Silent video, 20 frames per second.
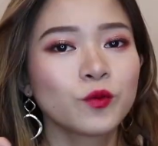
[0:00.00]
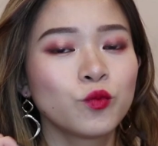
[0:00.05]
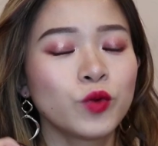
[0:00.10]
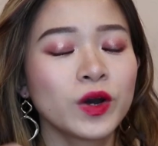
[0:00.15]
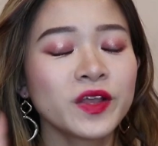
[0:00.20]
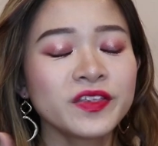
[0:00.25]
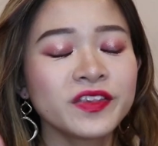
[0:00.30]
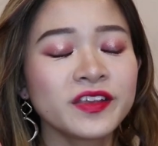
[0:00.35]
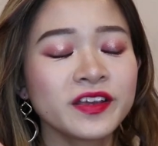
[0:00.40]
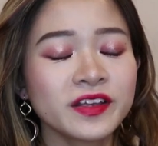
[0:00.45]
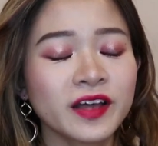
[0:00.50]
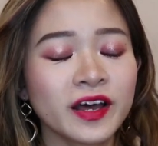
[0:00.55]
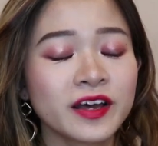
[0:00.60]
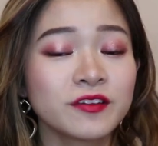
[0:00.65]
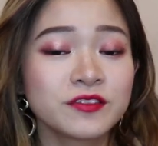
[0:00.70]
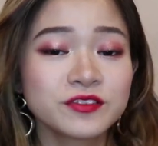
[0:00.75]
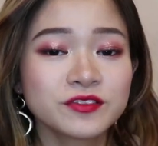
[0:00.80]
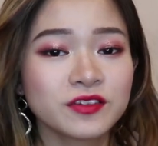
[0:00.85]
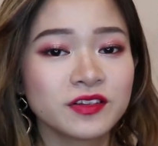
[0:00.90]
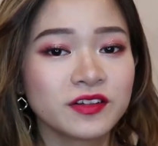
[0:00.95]
One thing I
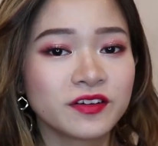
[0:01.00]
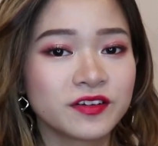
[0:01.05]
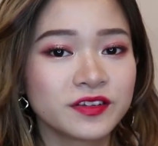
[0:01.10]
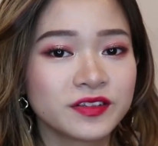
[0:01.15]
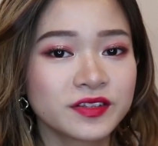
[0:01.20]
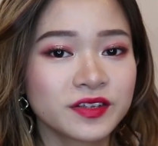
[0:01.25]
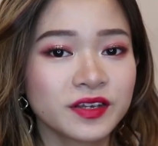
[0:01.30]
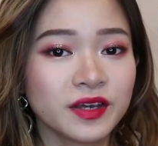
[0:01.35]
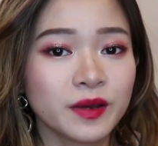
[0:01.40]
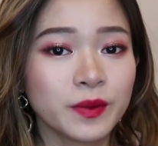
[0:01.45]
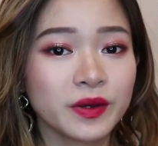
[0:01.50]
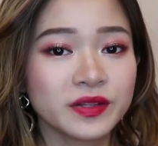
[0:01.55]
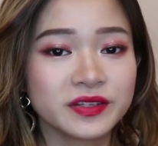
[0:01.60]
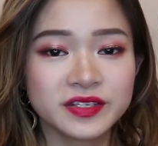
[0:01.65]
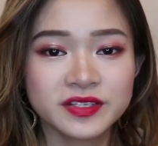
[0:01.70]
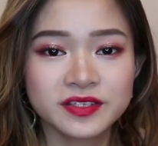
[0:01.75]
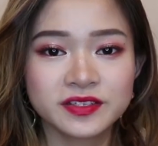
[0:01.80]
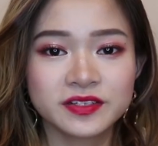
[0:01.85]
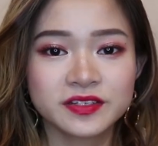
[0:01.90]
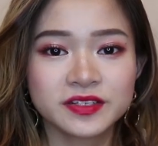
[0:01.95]
also learned about
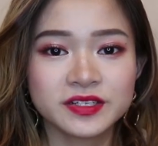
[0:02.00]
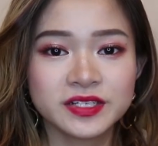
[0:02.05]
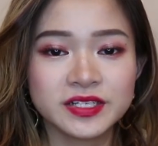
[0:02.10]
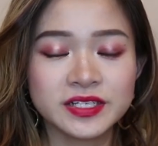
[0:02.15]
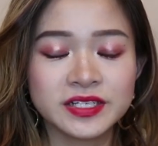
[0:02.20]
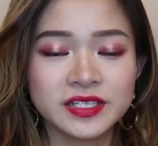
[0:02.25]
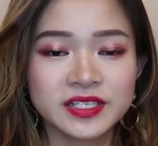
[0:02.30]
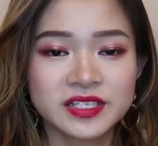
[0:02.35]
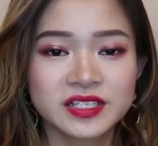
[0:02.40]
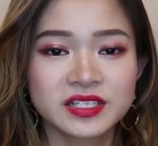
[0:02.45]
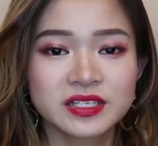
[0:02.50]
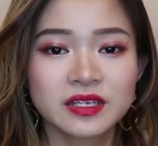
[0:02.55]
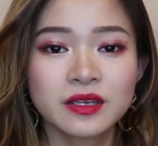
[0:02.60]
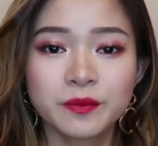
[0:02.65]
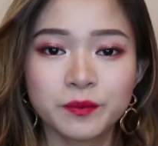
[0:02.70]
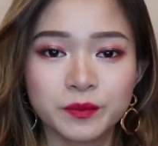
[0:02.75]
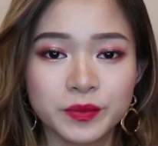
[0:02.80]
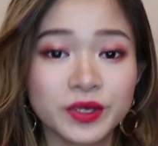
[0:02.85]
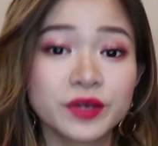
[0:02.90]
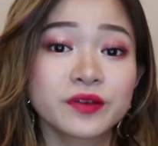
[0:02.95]
this year is
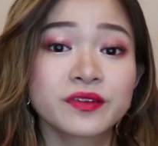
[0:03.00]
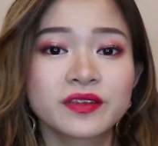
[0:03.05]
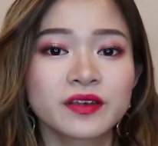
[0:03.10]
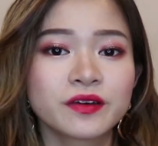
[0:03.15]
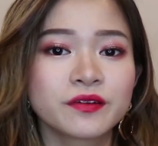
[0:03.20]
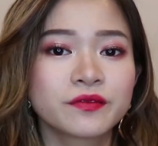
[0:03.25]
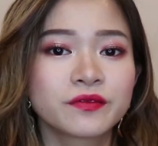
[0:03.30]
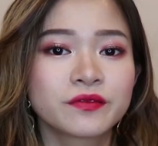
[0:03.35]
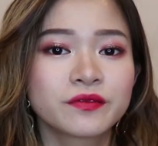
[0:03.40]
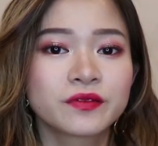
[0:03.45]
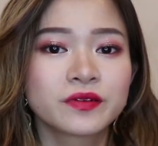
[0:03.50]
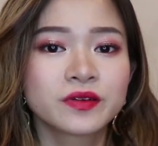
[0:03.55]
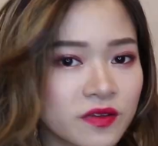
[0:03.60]
be yourself.